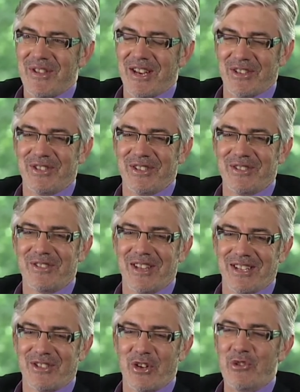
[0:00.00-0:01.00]
That is this.
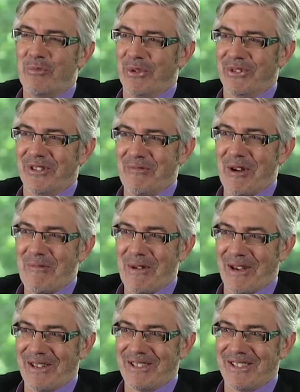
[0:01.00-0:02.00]
That's hubris on my
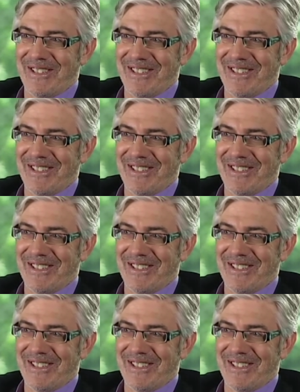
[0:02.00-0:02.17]
part, isn't